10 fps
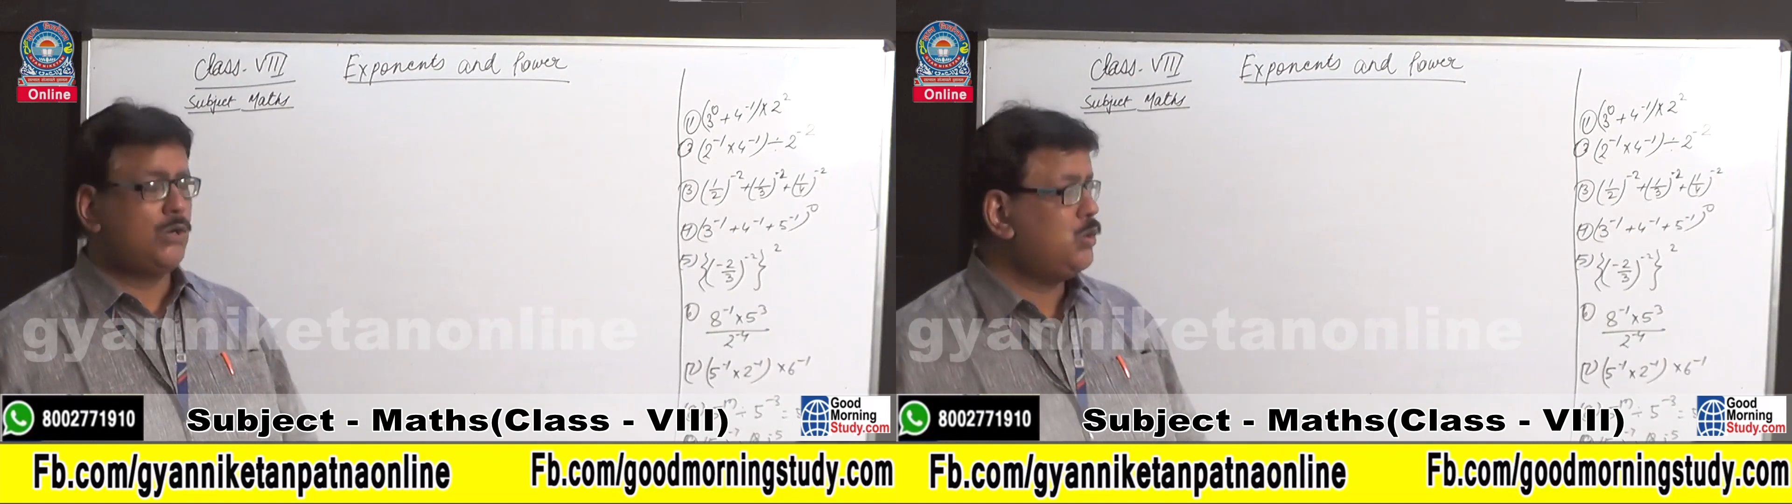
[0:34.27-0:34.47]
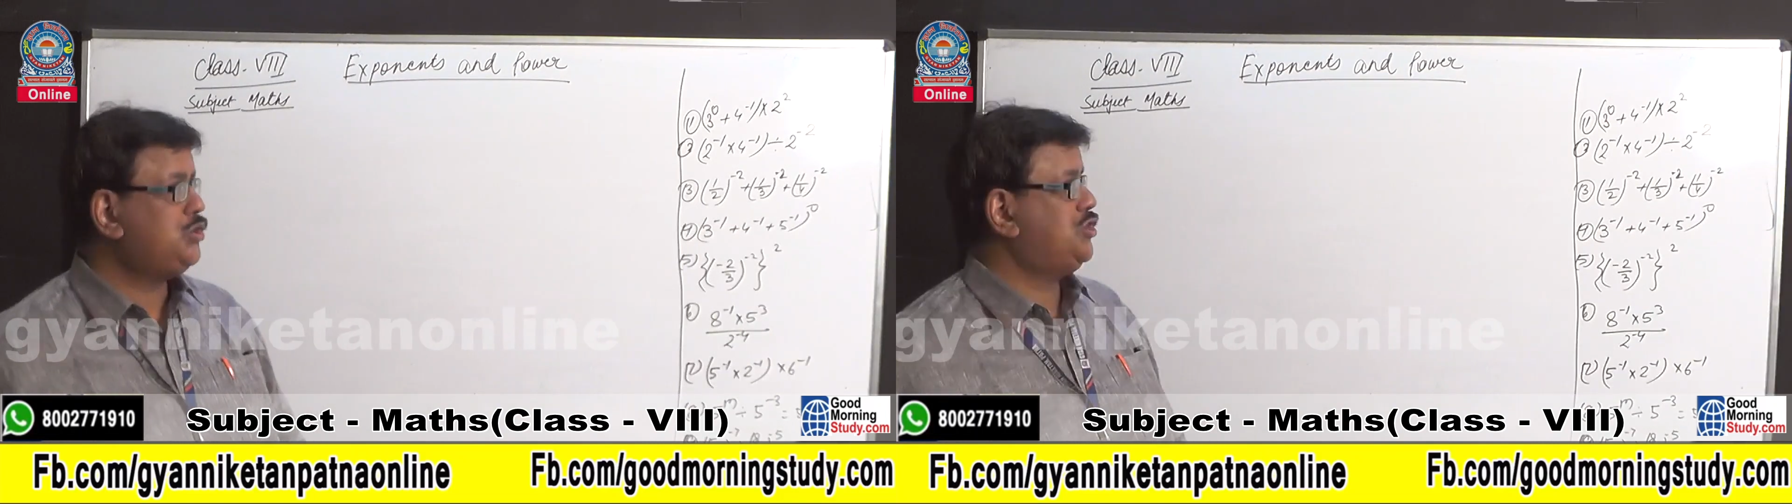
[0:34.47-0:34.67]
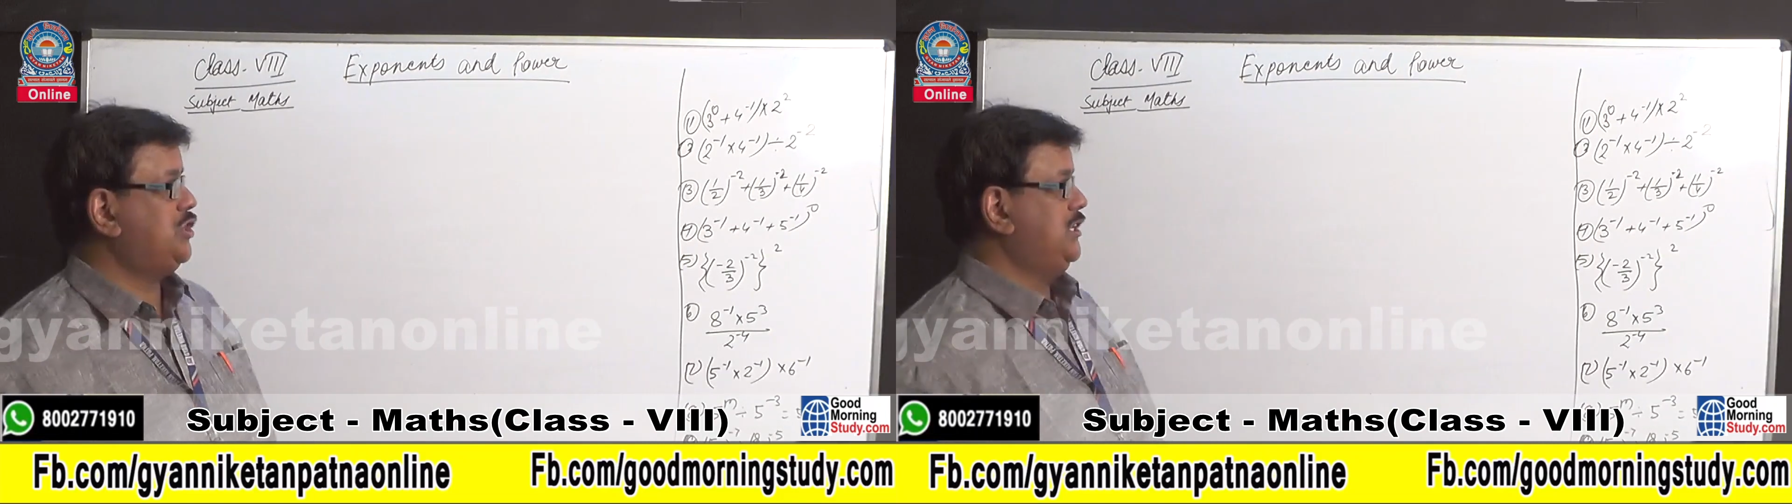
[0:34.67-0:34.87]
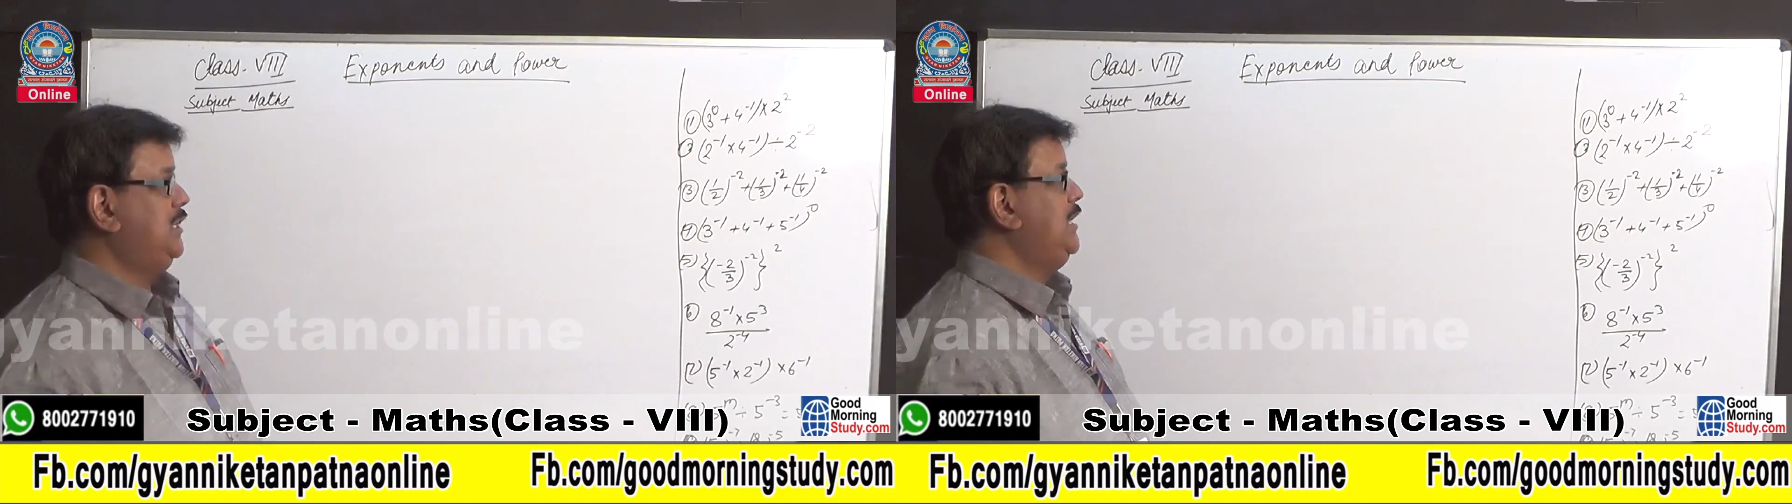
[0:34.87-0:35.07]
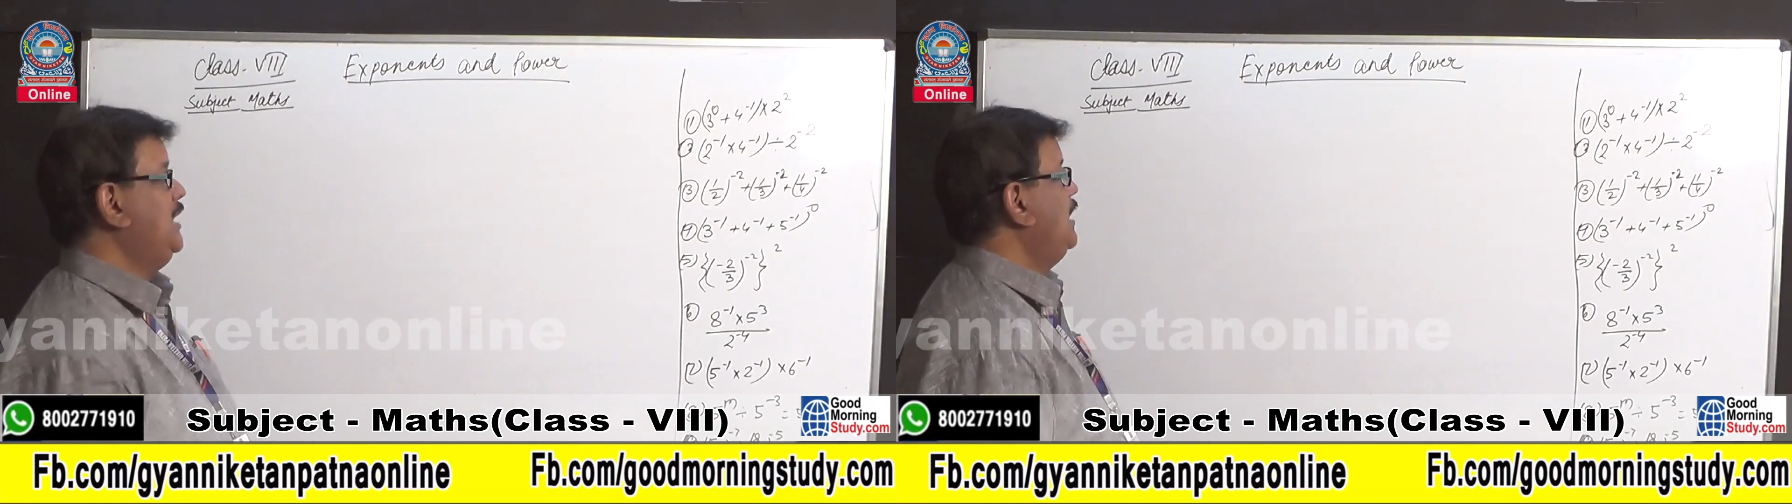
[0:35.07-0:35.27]

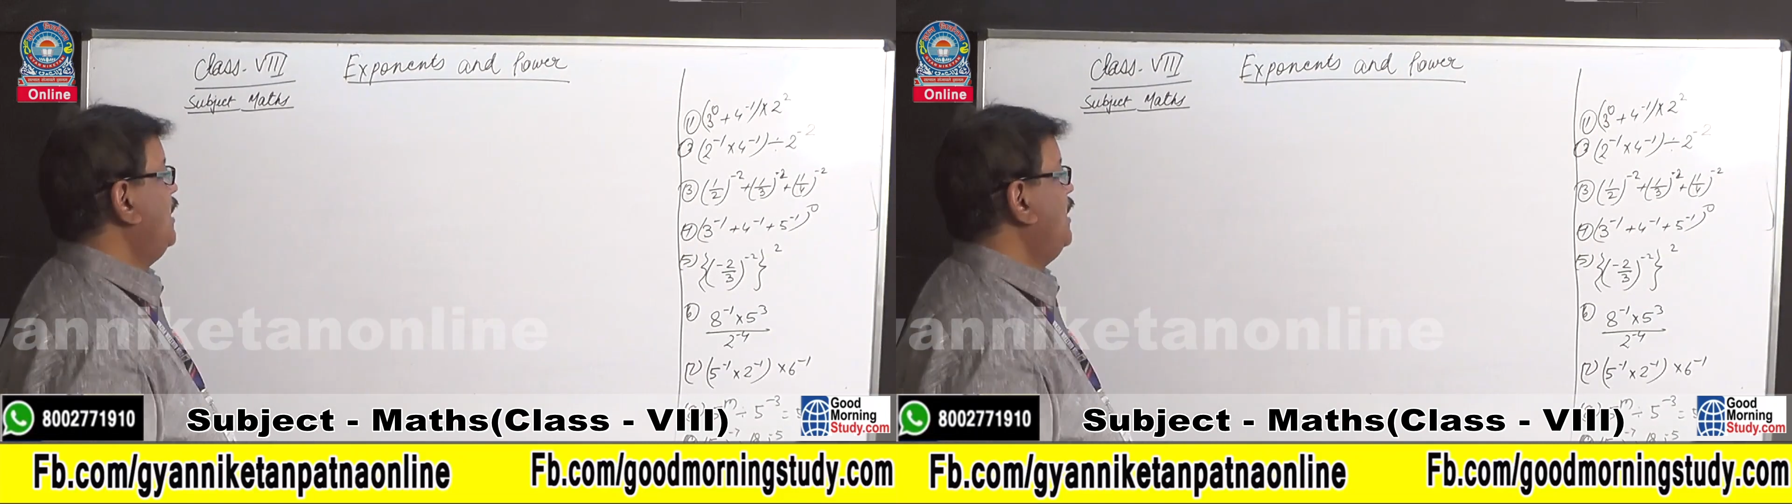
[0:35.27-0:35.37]
question.